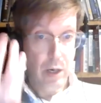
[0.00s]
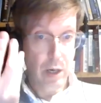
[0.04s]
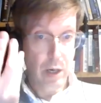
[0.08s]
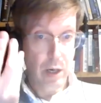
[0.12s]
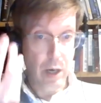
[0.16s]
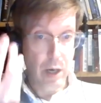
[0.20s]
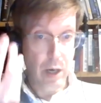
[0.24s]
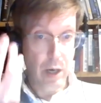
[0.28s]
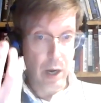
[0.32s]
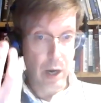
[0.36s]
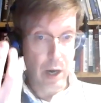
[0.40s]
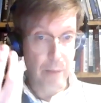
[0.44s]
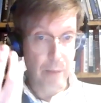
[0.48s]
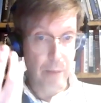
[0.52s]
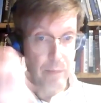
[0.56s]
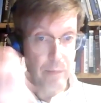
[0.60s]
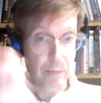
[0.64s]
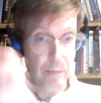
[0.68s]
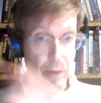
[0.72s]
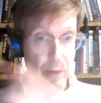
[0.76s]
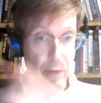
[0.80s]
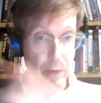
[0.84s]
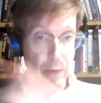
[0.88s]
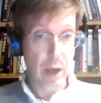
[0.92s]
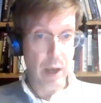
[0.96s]
um,
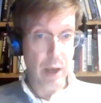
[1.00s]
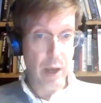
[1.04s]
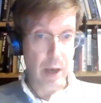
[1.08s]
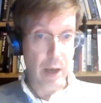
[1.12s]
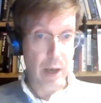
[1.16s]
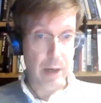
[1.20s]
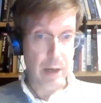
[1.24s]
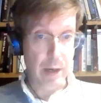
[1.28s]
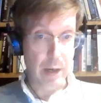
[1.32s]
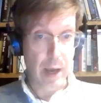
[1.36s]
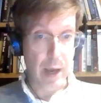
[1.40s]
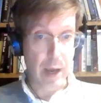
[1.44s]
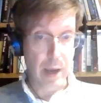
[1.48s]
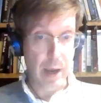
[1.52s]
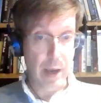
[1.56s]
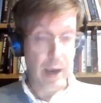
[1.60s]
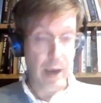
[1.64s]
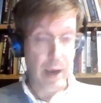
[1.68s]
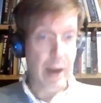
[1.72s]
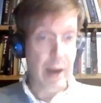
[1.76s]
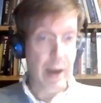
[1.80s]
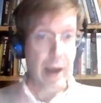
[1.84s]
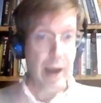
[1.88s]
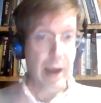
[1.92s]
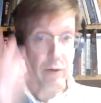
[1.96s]
and a
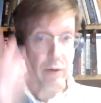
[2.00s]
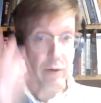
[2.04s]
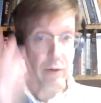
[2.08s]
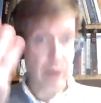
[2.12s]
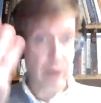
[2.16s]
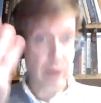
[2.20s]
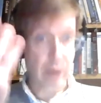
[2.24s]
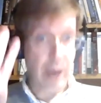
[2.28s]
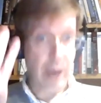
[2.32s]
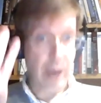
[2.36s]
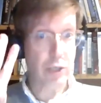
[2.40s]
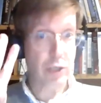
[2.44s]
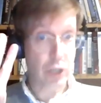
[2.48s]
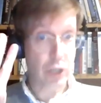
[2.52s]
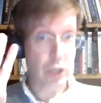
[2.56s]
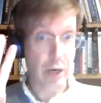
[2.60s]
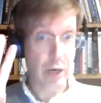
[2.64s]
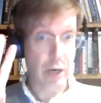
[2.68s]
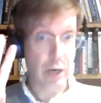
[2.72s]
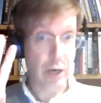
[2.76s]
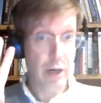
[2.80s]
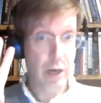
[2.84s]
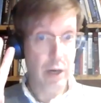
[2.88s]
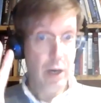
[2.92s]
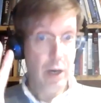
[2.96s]
an
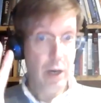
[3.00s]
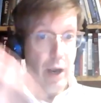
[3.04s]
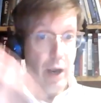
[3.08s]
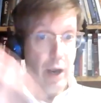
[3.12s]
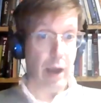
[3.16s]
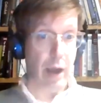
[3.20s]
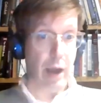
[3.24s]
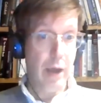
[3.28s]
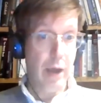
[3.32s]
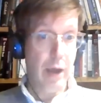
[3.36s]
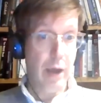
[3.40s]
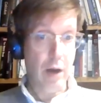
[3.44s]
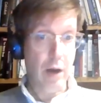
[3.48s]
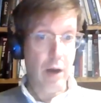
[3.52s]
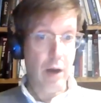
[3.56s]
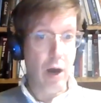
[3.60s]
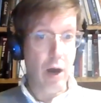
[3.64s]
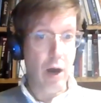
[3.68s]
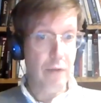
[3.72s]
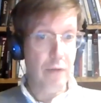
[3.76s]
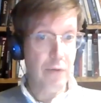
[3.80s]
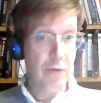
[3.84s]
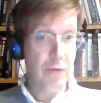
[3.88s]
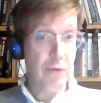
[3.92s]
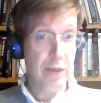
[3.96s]
aggregation, and
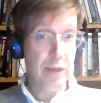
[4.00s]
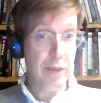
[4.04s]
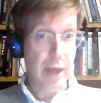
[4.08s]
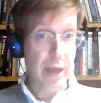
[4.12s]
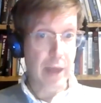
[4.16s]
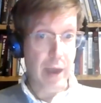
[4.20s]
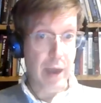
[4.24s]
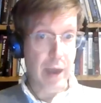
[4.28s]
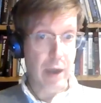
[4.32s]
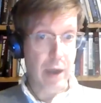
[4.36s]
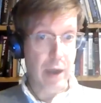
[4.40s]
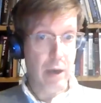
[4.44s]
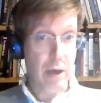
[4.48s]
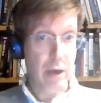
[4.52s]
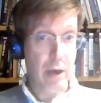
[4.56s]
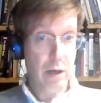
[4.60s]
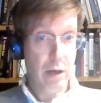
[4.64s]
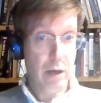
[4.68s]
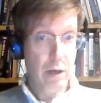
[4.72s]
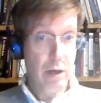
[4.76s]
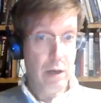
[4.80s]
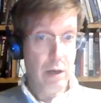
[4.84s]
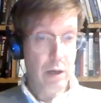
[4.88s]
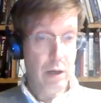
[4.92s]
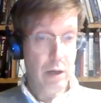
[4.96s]
often they
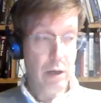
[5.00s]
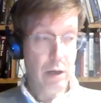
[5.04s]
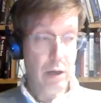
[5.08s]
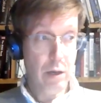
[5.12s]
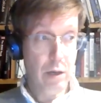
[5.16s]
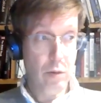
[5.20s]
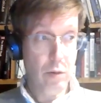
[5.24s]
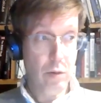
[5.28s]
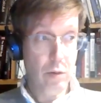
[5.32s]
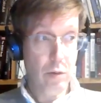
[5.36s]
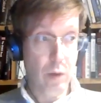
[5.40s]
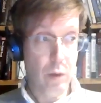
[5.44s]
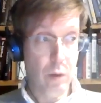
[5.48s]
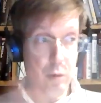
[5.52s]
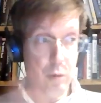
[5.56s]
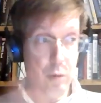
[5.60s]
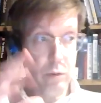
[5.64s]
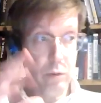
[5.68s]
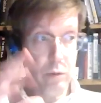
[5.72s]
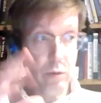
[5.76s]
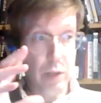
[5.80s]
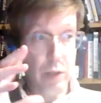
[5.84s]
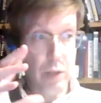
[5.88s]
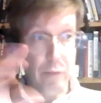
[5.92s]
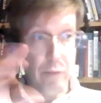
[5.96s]

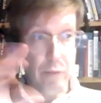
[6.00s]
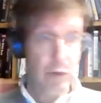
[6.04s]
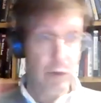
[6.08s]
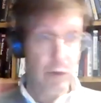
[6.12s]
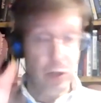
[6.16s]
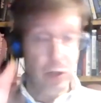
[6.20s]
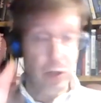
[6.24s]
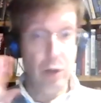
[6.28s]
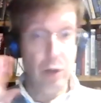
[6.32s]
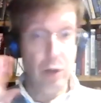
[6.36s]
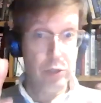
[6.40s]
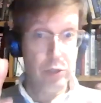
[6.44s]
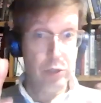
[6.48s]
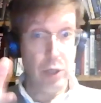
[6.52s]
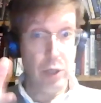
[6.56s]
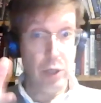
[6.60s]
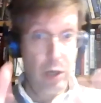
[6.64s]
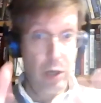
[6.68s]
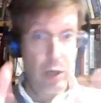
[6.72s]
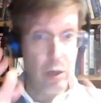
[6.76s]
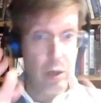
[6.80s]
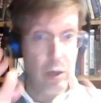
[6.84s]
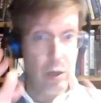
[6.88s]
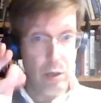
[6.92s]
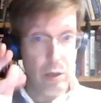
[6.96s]
they result
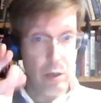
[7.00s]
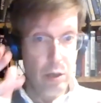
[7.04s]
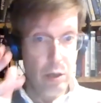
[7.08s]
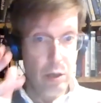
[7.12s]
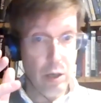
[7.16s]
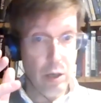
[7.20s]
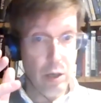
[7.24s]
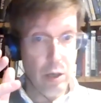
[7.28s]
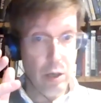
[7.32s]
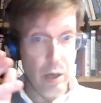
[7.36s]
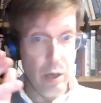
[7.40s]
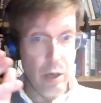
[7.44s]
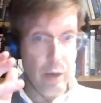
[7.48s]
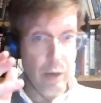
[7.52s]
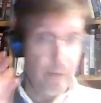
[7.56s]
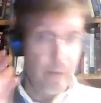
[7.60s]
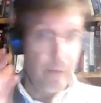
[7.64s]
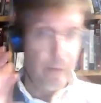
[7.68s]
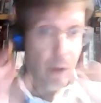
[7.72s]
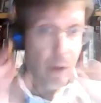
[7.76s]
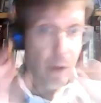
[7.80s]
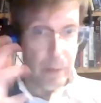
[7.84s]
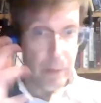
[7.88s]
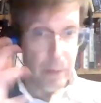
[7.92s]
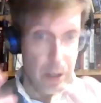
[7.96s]
in in, in
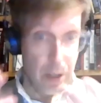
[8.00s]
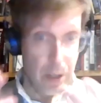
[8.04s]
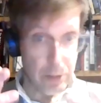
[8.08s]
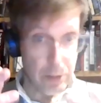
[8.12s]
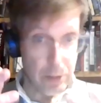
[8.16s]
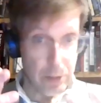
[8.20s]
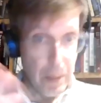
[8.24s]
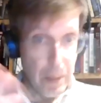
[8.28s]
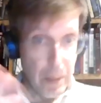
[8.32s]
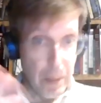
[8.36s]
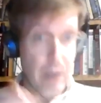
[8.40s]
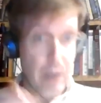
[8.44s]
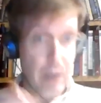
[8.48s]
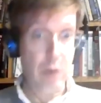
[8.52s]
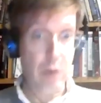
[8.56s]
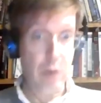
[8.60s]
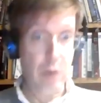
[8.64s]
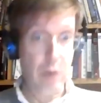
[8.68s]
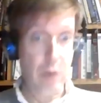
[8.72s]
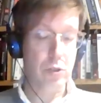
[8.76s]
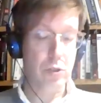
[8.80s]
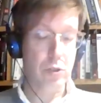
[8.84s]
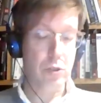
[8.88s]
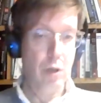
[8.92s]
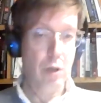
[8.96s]
formulas being
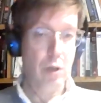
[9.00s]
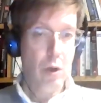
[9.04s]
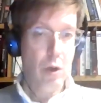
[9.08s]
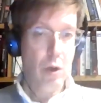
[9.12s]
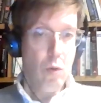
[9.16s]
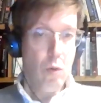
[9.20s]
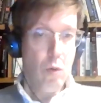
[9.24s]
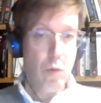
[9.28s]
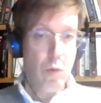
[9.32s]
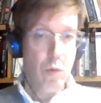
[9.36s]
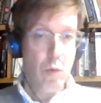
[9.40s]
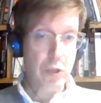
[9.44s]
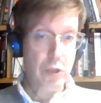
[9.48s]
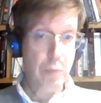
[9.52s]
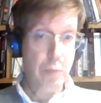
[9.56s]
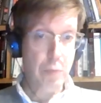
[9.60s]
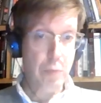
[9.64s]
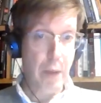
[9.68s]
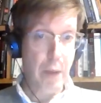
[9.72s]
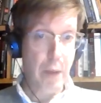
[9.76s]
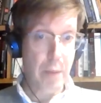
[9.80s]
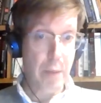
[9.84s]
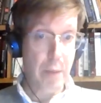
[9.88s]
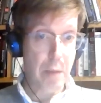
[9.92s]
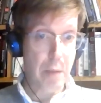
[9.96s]
used which
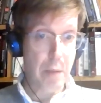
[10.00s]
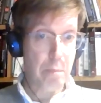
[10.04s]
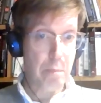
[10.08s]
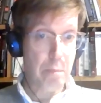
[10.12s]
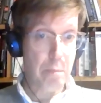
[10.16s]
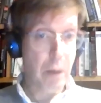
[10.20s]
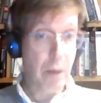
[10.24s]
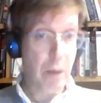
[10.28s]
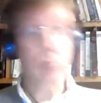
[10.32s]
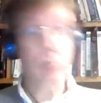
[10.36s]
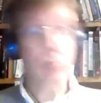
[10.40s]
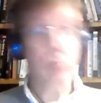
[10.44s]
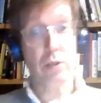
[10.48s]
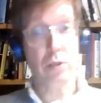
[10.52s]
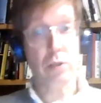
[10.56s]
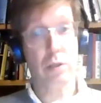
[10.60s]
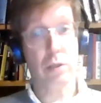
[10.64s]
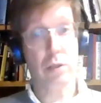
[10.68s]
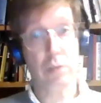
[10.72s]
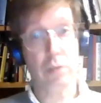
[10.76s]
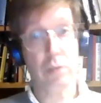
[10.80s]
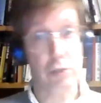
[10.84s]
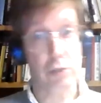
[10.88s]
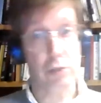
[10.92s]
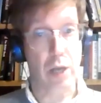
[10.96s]
may be puzzling
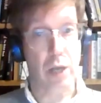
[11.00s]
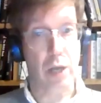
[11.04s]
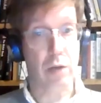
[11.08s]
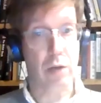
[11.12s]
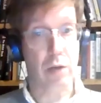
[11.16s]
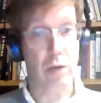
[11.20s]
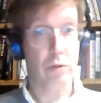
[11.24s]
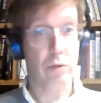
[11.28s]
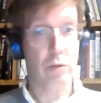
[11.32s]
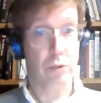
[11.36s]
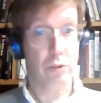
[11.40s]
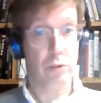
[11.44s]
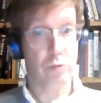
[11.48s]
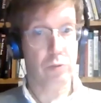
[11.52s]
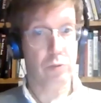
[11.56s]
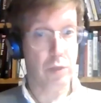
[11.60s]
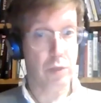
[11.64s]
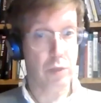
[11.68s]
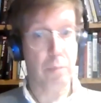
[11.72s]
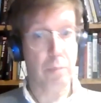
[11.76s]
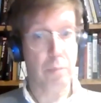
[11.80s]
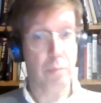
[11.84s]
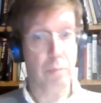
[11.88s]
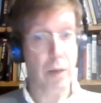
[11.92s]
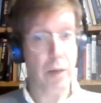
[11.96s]
to stakeholders,
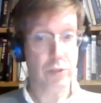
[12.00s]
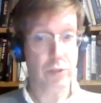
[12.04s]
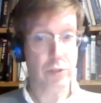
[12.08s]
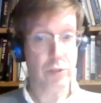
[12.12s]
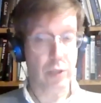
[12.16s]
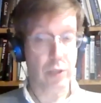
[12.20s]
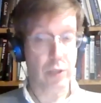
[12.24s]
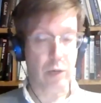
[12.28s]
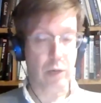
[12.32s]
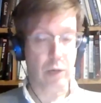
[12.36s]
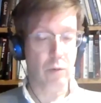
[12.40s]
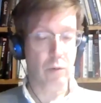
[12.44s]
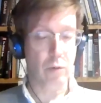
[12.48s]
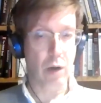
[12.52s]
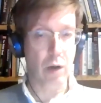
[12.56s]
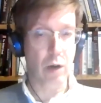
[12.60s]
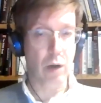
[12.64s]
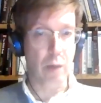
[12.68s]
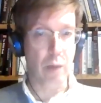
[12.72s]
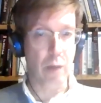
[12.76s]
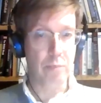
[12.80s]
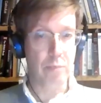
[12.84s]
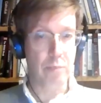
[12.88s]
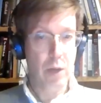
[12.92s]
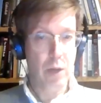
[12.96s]
really puzzling,
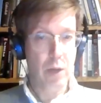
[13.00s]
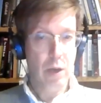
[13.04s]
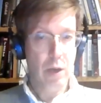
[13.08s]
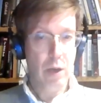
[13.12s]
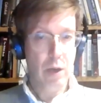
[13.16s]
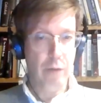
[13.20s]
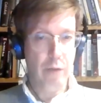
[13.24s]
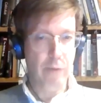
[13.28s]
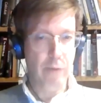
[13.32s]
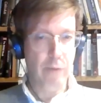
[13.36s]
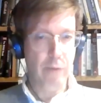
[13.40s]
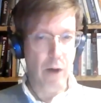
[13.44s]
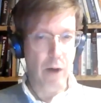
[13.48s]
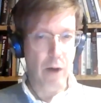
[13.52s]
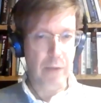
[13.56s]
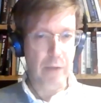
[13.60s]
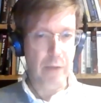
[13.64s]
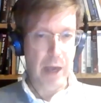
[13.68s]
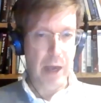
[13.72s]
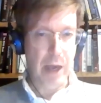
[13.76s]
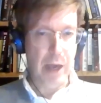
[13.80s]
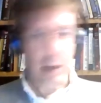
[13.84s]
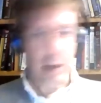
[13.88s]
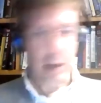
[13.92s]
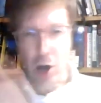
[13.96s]
um,
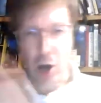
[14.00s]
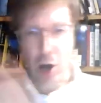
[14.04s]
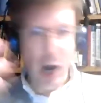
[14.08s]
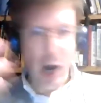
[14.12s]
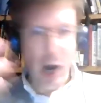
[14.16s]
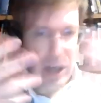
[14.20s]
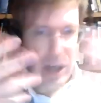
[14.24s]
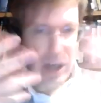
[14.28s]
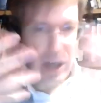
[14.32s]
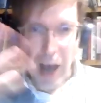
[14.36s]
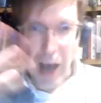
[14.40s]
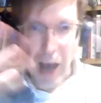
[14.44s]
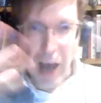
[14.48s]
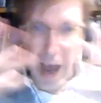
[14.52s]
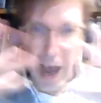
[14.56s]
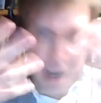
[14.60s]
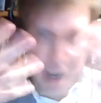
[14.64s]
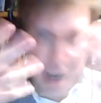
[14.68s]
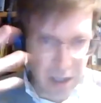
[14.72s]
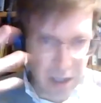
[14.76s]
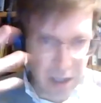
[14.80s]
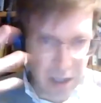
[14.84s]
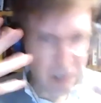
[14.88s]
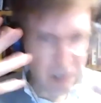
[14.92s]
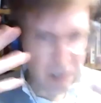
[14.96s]
involving
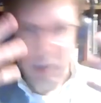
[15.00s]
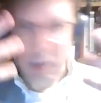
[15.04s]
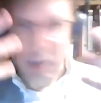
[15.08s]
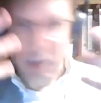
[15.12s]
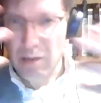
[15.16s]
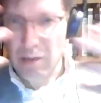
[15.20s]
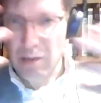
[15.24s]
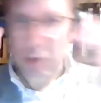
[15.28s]
contacts, and you're